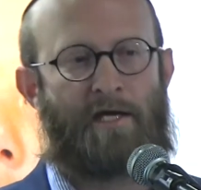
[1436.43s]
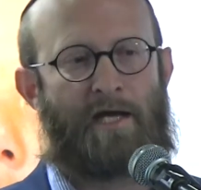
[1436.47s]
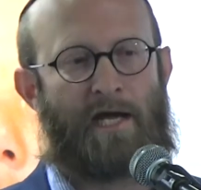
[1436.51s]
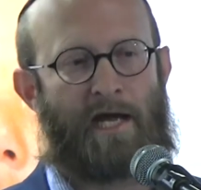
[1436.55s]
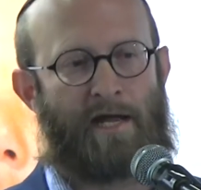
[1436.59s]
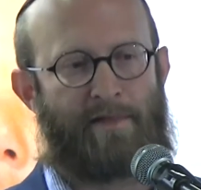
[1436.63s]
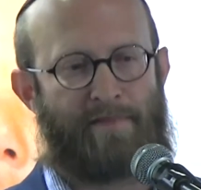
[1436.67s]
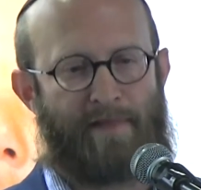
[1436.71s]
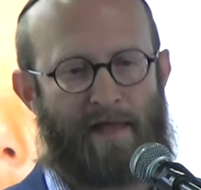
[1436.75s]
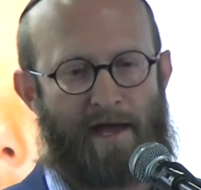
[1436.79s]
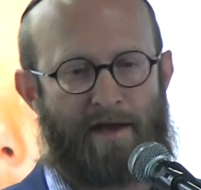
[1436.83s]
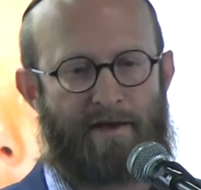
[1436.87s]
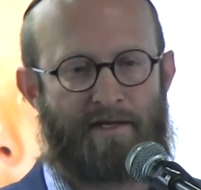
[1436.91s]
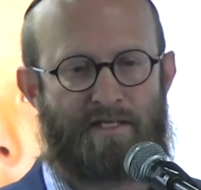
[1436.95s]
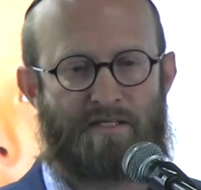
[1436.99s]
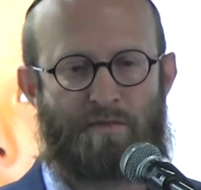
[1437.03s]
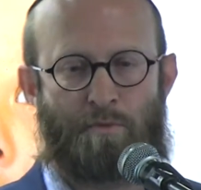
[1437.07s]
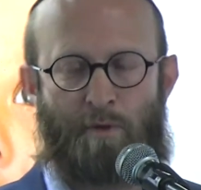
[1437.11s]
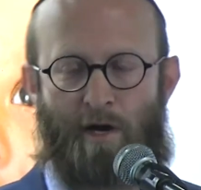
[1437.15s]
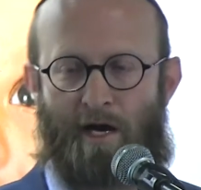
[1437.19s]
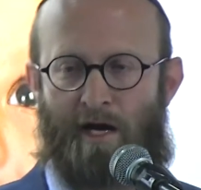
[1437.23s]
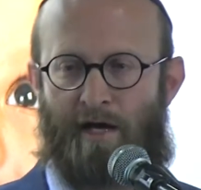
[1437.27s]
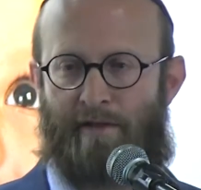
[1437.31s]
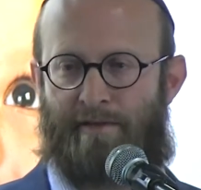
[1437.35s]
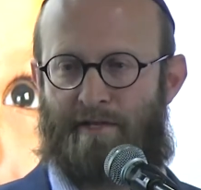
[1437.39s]
and that is
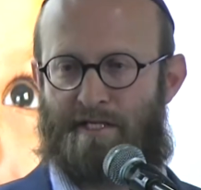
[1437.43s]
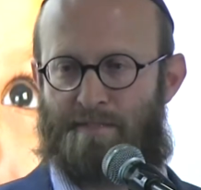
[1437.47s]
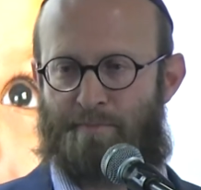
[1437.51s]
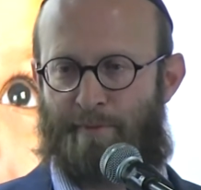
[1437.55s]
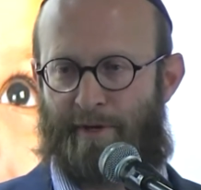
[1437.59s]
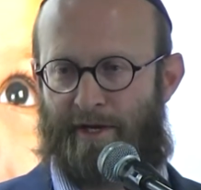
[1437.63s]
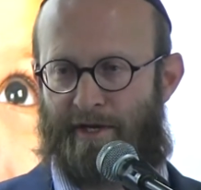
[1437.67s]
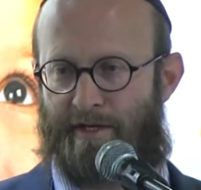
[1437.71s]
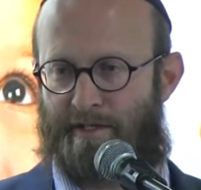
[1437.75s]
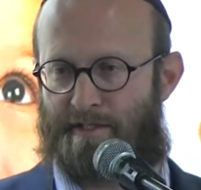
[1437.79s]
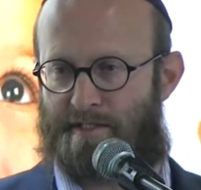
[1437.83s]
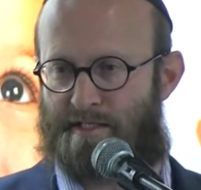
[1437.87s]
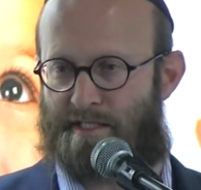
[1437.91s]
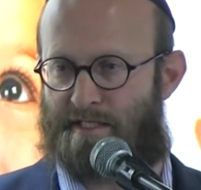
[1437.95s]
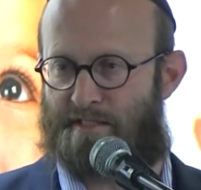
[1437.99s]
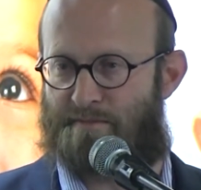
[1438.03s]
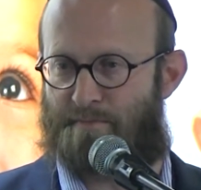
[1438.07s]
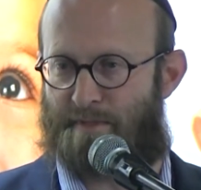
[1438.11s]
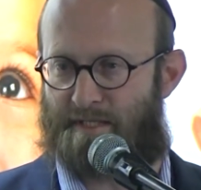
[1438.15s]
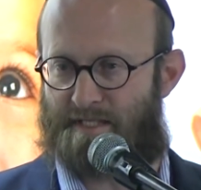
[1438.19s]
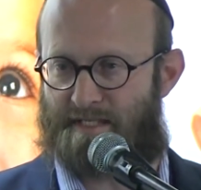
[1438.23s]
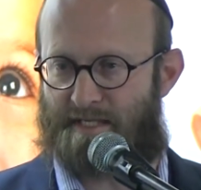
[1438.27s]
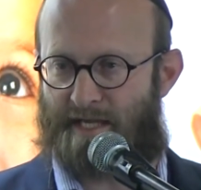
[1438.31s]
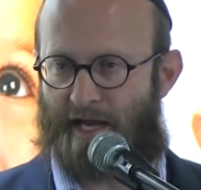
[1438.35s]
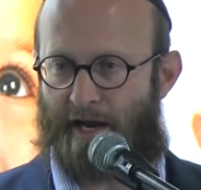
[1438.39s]
why these pregnancies
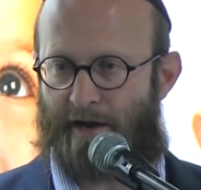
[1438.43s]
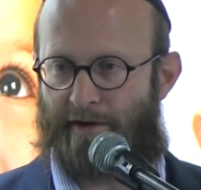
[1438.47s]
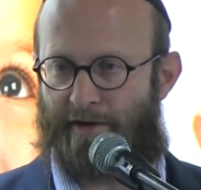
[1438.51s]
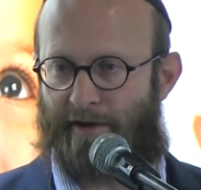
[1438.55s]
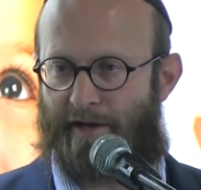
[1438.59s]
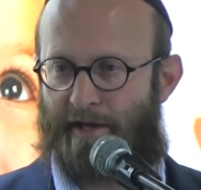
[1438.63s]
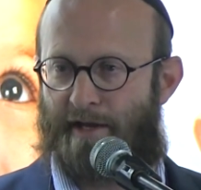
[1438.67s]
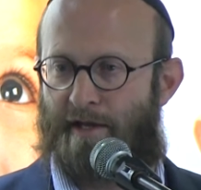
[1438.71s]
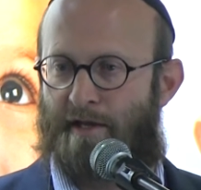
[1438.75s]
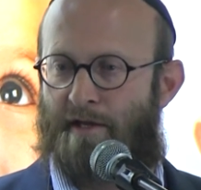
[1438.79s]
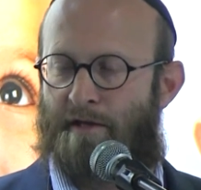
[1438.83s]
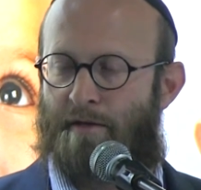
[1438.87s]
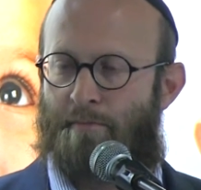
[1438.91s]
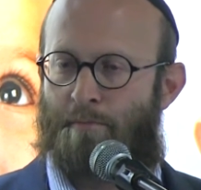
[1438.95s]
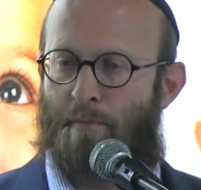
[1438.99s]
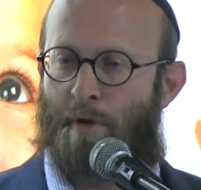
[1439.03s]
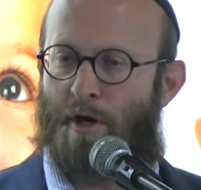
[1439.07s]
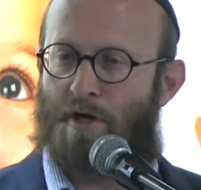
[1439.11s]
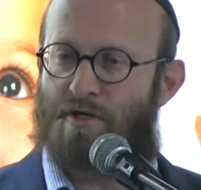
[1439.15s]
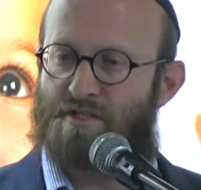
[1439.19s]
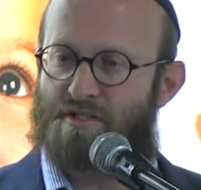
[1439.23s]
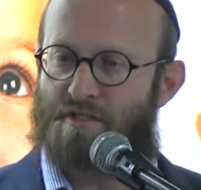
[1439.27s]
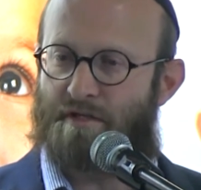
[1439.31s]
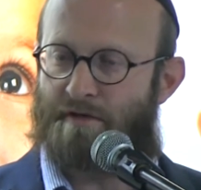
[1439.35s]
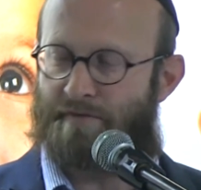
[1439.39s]
miscarry
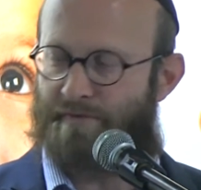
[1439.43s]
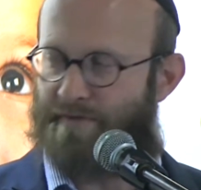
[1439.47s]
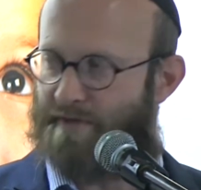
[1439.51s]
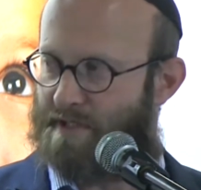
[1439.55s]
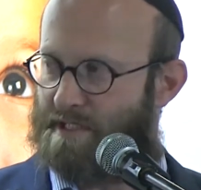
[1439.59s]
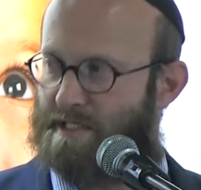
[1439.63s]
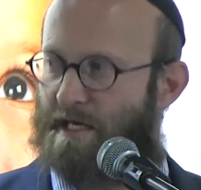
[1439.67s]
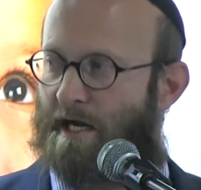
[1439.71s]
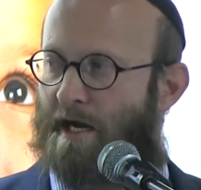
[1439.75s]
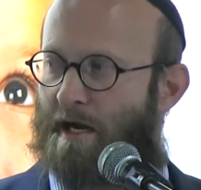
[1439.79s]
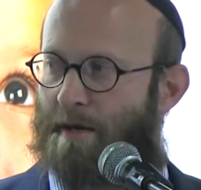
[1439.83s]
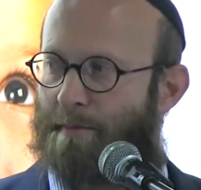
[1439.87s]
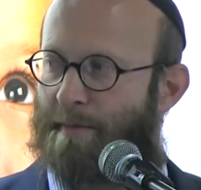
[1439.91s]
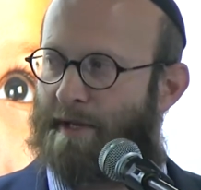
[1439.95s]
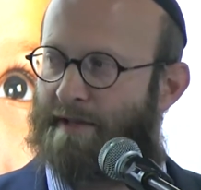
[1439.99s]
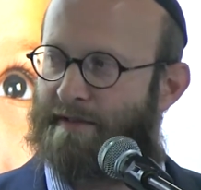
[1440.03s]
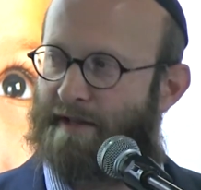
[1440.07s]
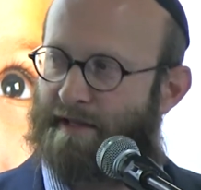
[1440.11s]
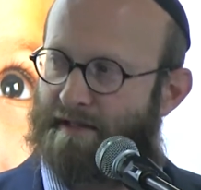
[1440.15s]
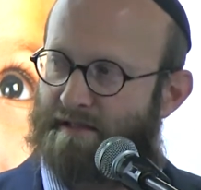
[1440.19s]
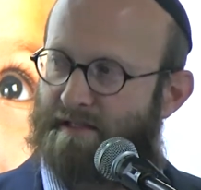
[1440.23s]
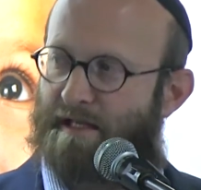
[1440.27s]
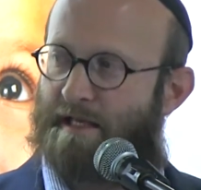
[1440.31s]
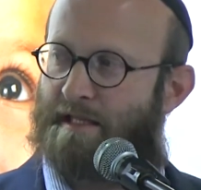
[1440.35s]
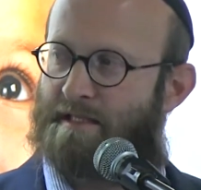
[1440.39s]
most of the time, and
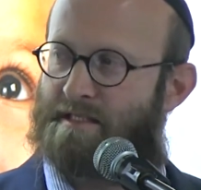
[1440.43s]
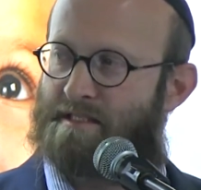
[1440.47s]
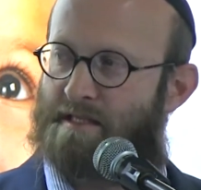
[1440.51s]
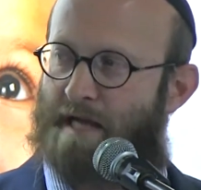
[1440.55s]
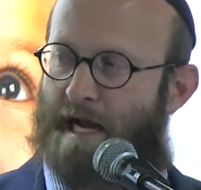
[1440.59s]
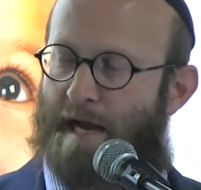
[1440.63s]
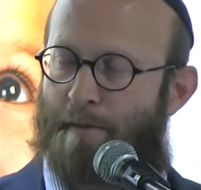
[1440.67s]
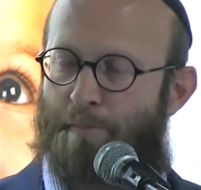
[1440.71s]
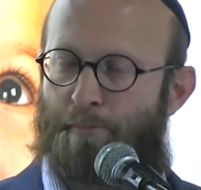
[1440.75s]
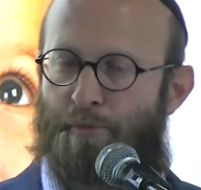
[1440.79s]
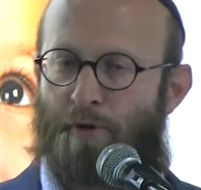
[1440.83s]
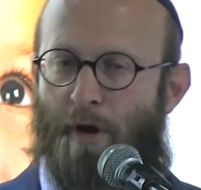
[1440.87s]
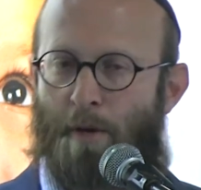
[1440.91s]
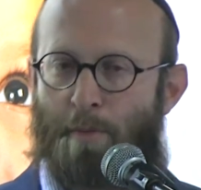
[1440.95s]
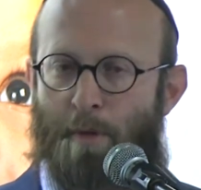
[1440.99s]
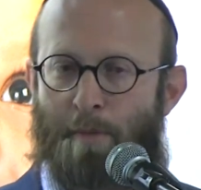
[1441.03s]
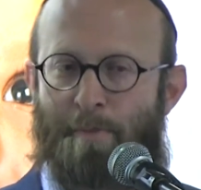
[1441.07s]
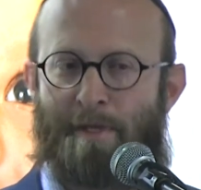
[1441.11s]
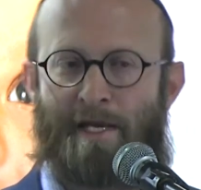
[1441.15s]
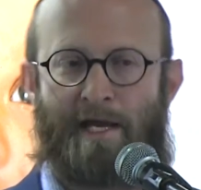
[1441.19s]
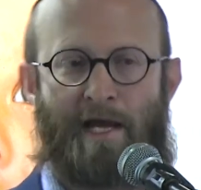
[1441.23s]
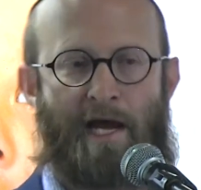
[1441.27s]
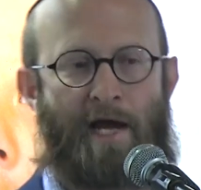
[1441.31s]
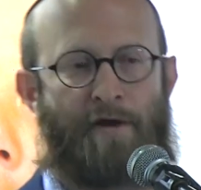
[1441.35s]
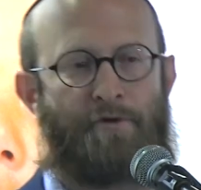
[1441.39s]
that it's
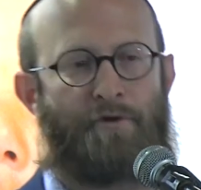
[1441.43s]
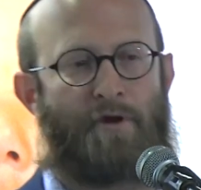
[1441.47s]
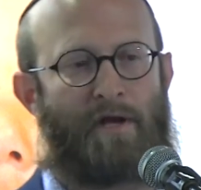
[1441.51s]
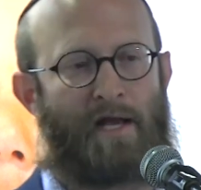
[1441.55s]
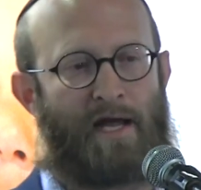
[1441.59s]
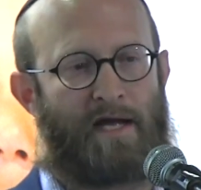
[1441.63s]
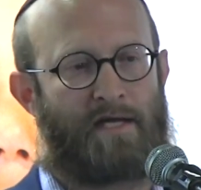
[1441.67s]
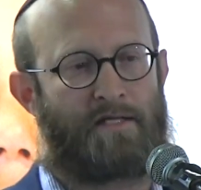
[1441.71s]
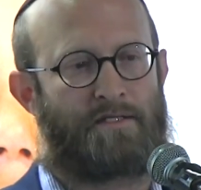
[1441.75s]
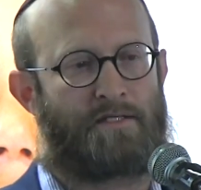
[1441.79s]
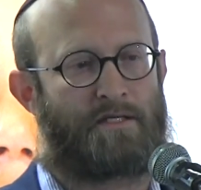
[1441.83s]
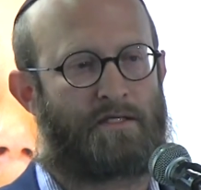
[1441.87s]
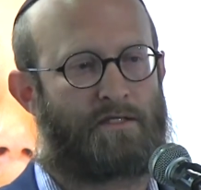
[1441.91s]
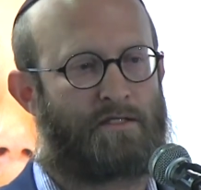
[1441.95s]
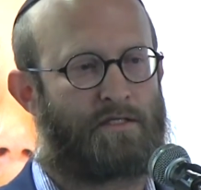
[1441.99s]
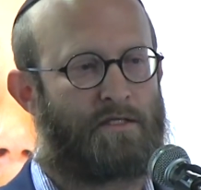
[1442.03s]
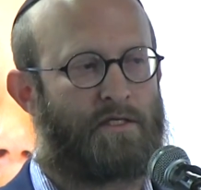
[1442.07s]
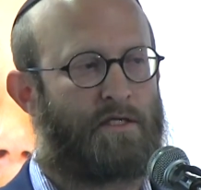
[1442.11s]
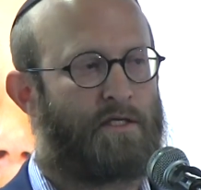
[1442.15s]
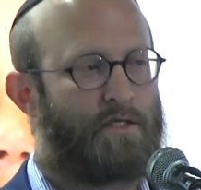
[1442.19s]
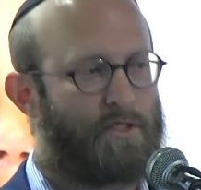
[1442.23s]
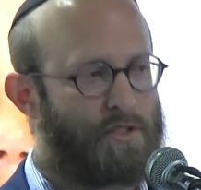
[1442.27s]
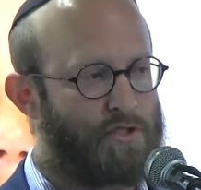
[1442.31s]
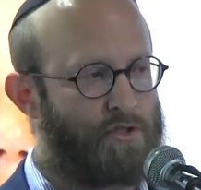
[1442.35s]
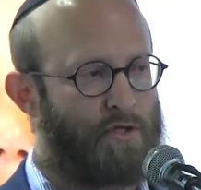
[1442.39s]
probably unrelated
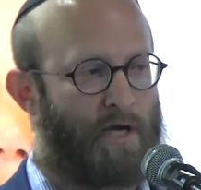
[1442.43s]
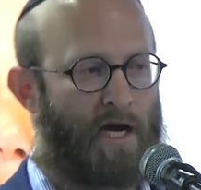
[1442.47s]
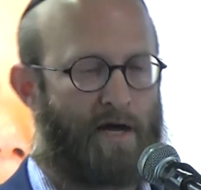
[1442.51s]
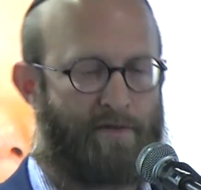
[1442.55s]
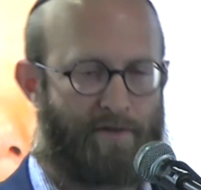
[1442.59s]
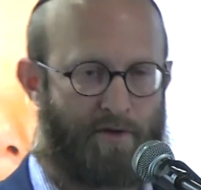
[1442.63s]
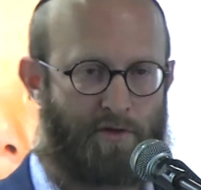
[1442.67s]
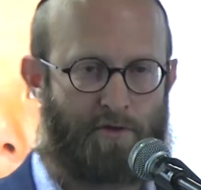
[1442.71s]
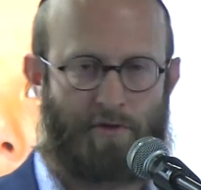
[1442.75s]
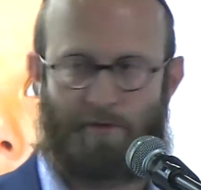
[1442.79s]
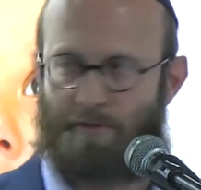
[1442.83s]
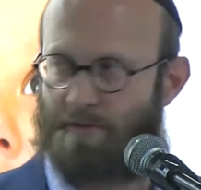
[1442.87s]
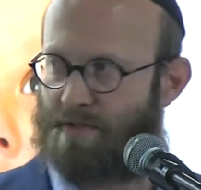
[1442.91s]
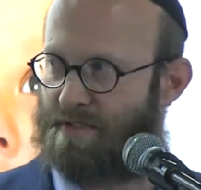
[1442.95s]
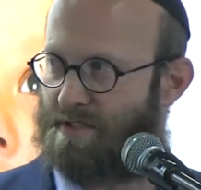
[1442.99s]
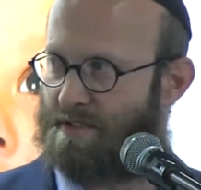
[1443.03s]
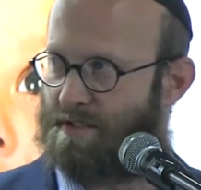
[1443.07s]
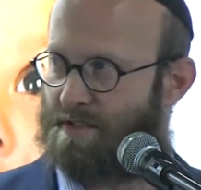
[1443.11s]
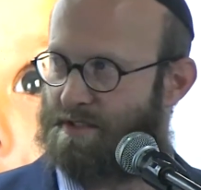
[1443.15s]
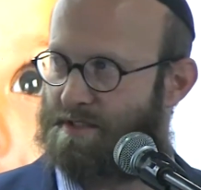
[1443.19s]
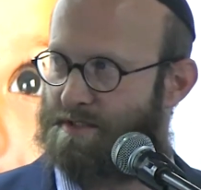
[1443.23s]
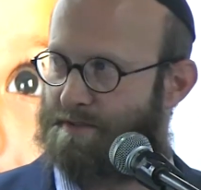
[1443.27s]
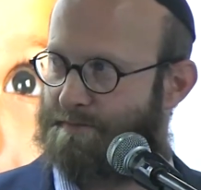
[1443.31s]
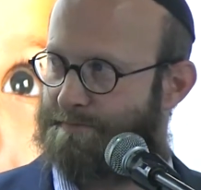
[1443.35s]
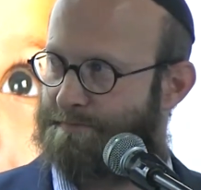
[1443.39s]
to other
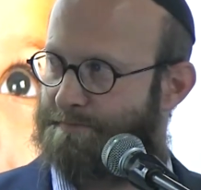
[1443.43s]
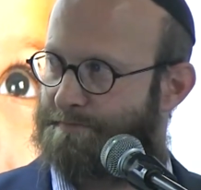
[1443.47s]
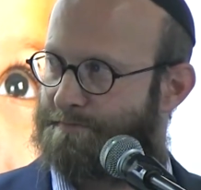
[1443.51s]
causes.